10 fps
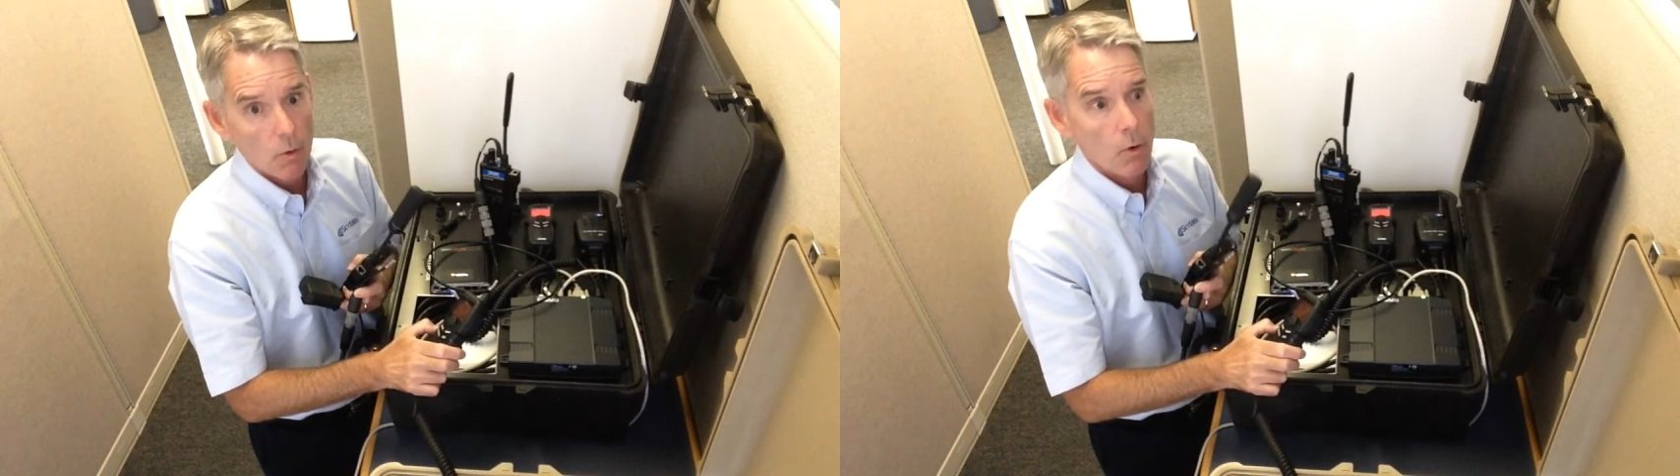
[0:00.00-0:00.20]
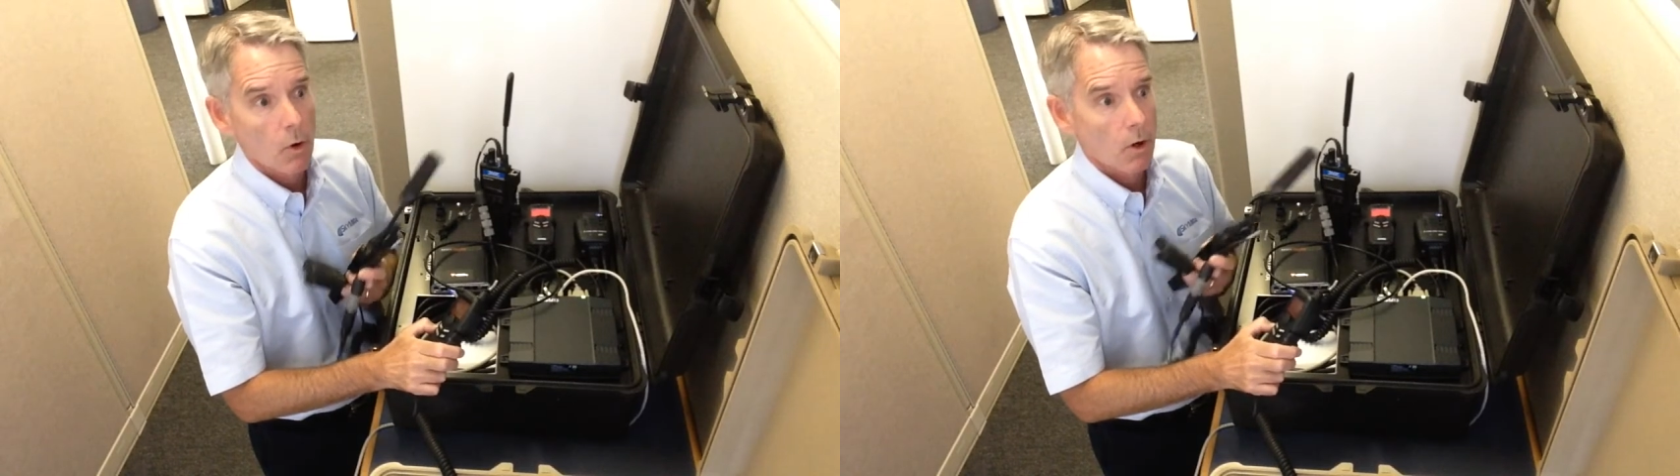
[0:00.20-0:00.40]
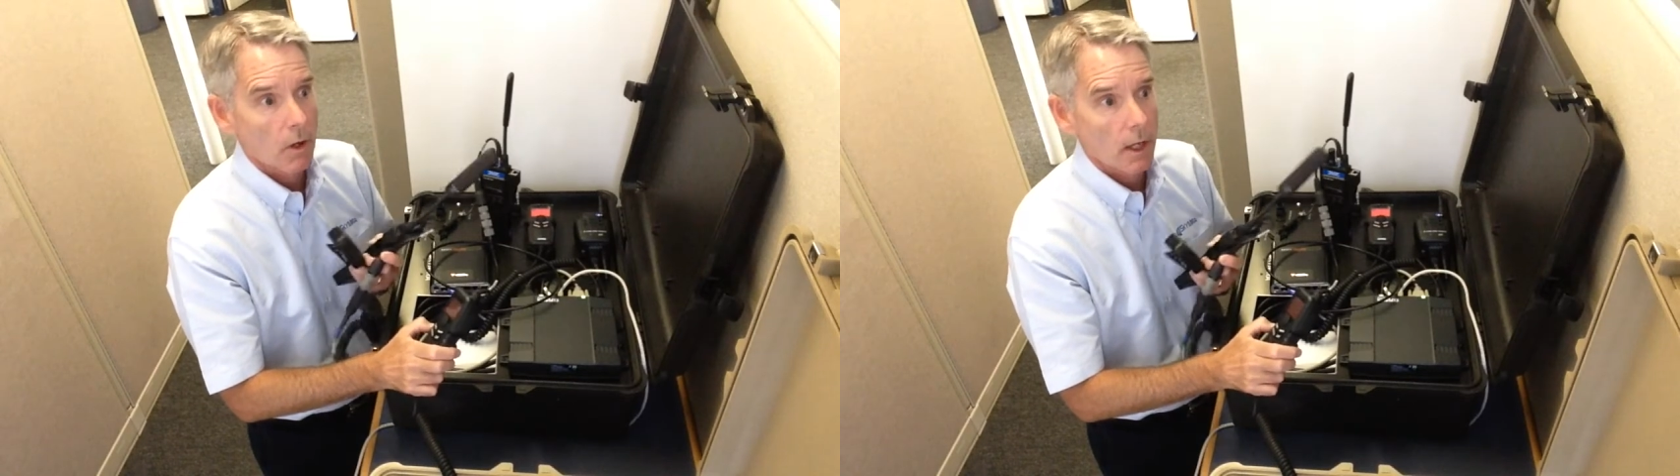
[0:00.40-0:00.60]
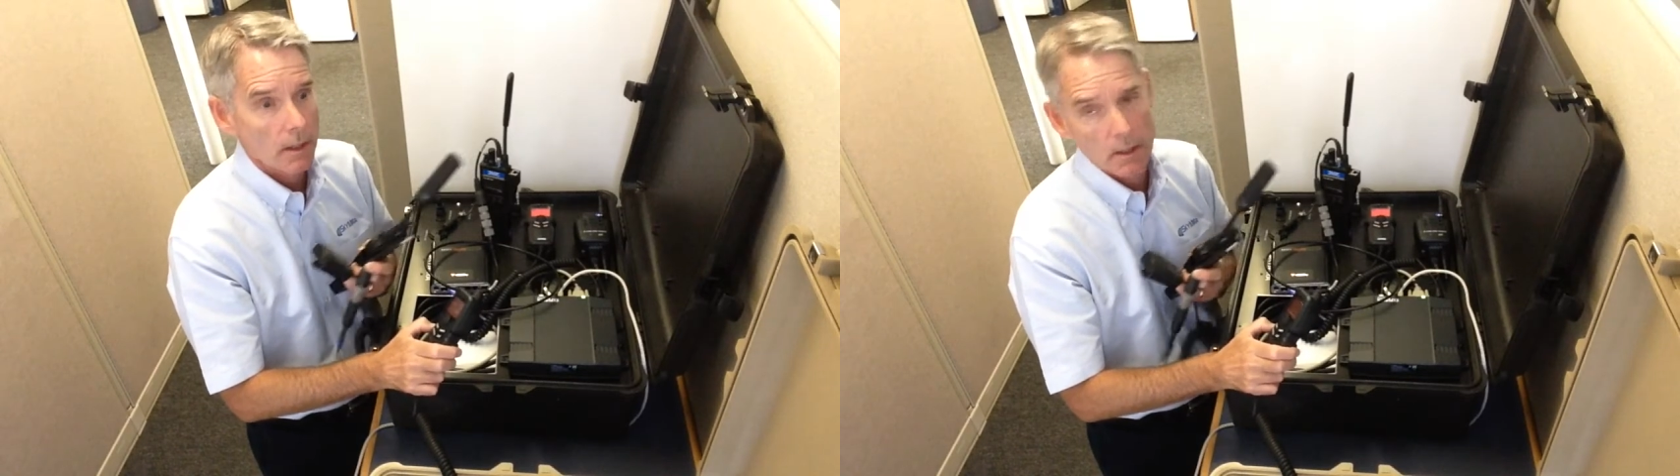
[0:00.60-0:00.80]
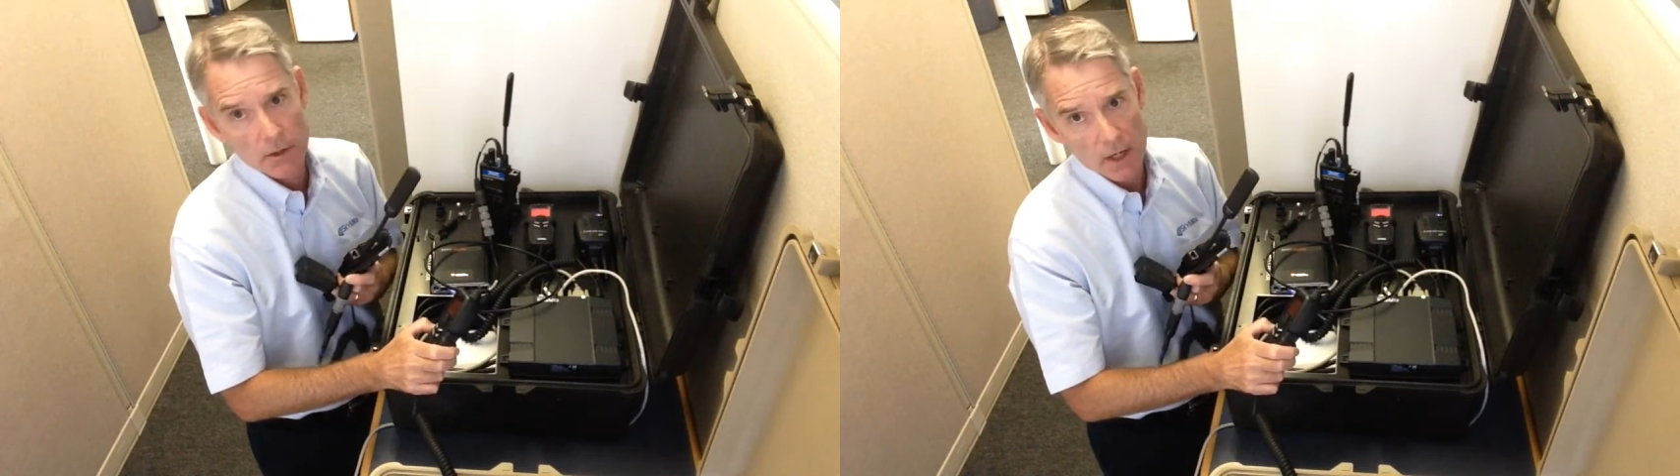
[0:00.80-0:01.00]
or an
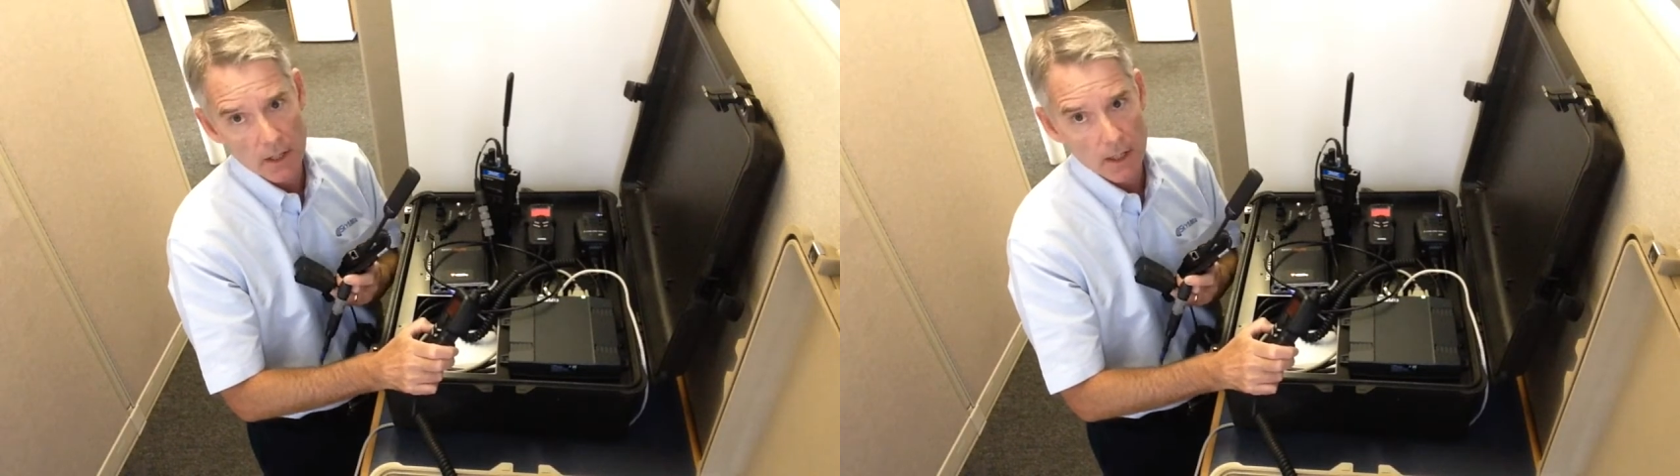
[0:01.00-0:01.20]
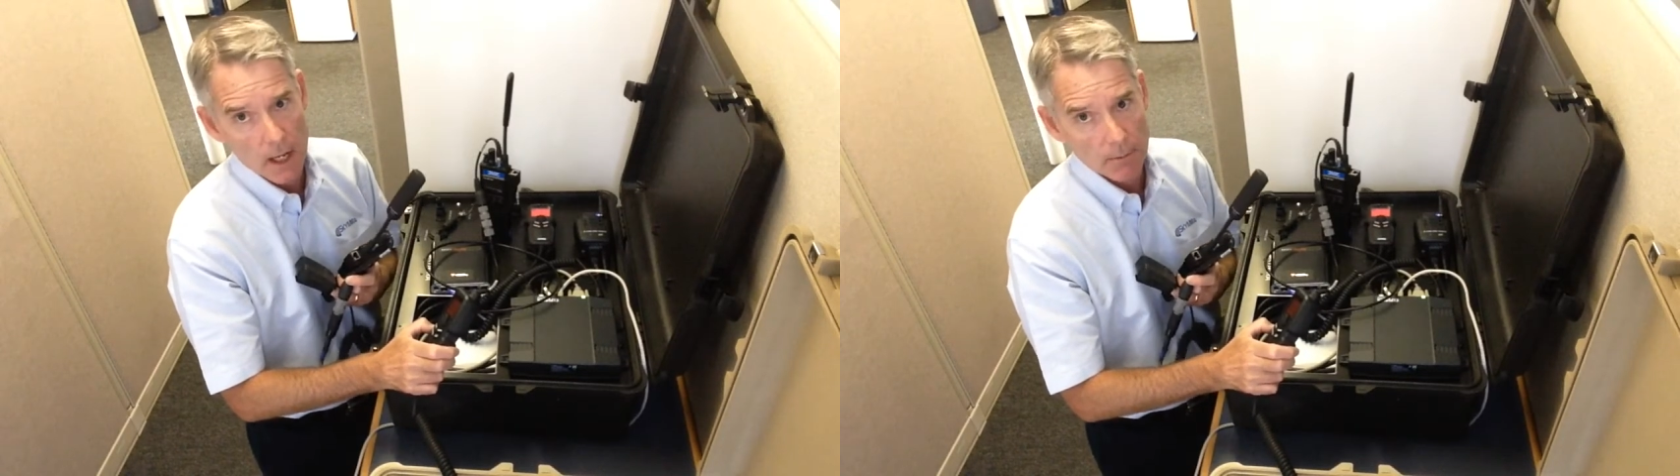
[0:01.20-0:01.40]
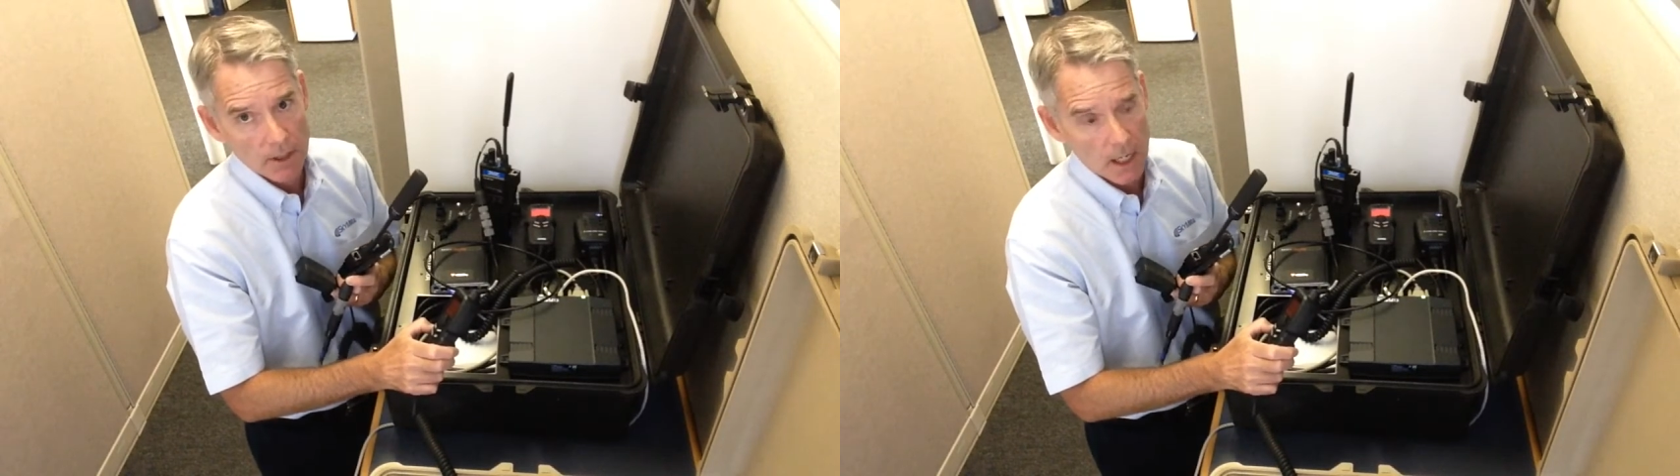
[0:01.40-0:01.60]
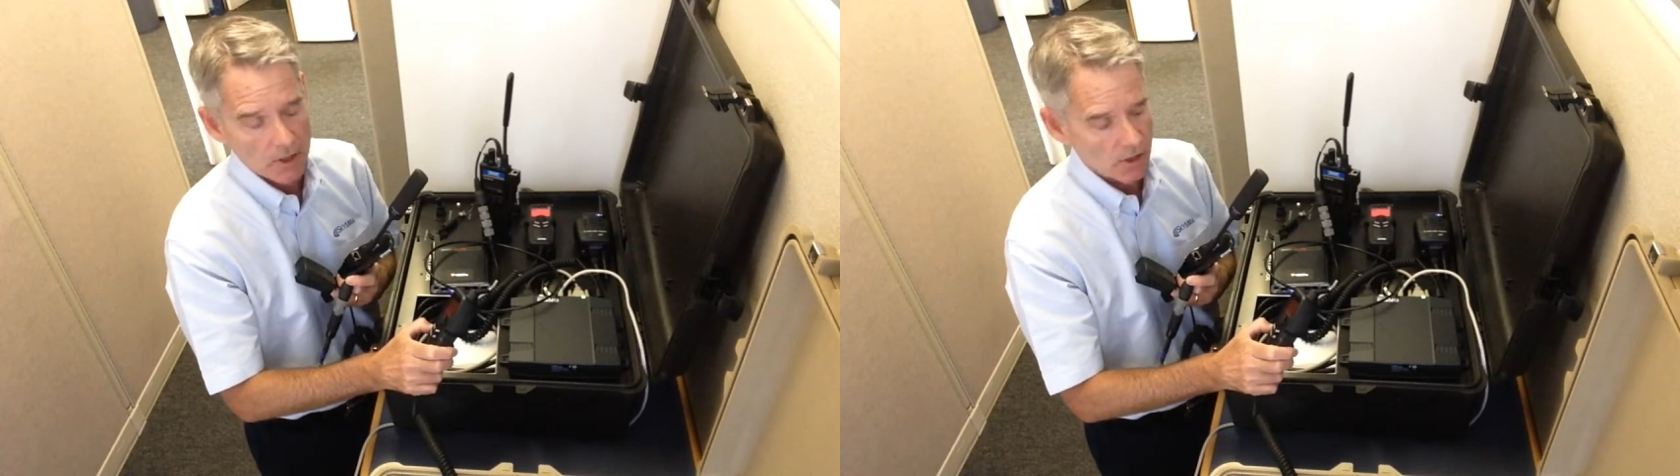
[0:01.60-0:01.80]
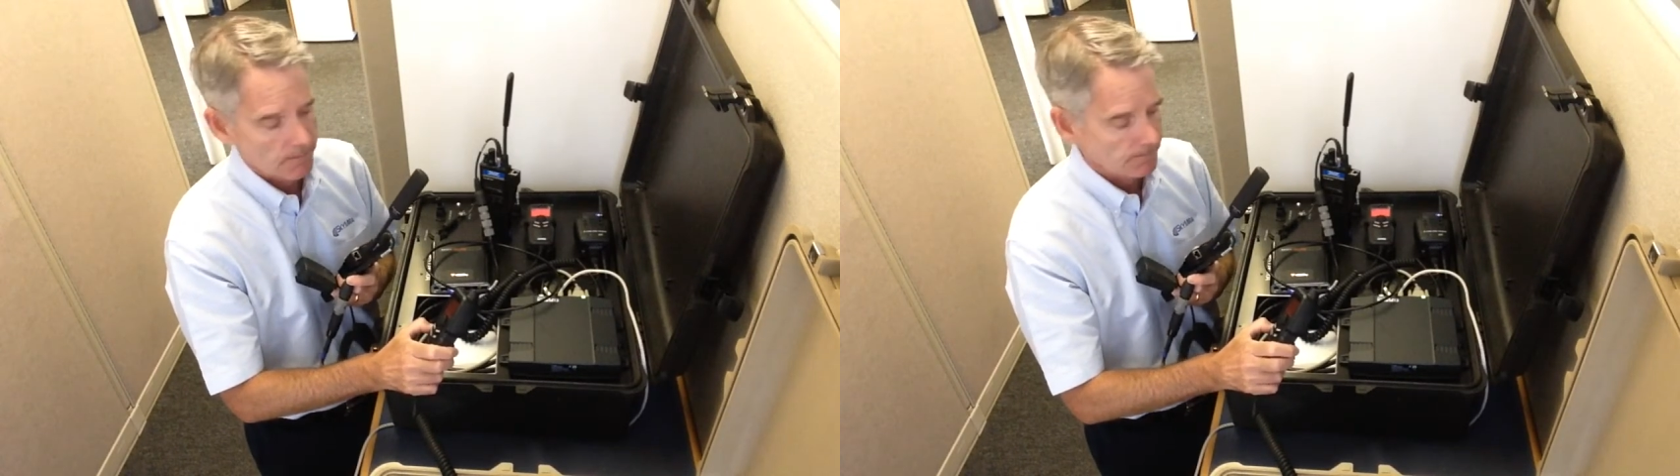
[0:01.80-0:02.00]
internet application.